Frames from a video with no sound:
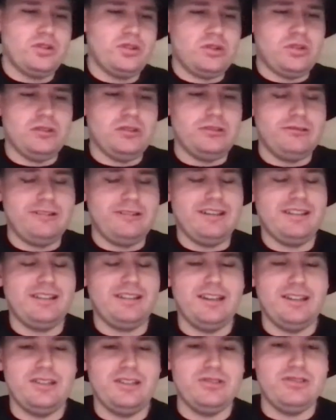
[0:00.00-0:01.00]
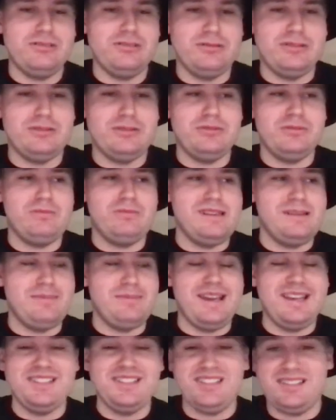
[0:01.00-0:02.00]
tour around the country, which would be
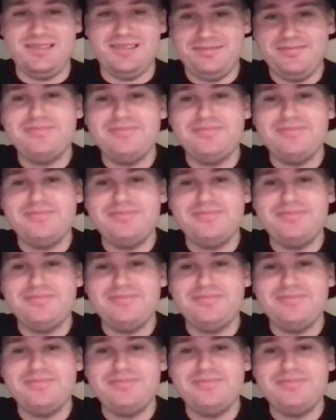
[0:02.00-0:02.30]
amazing.